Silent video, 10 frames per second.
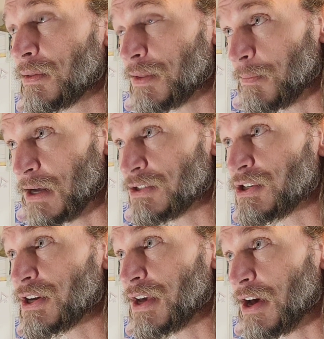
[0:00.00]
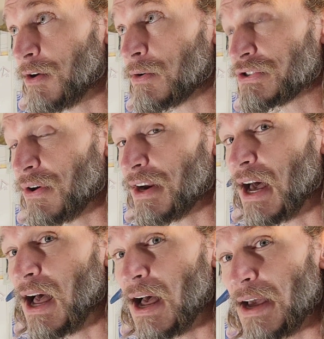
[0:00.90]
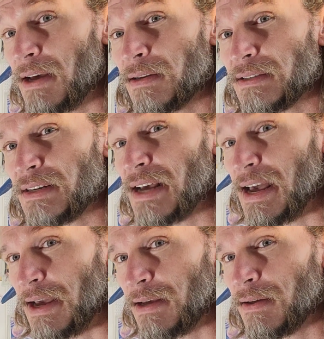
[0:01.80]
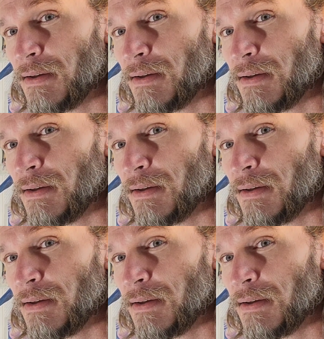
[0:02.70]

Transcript: manjingueiros on high today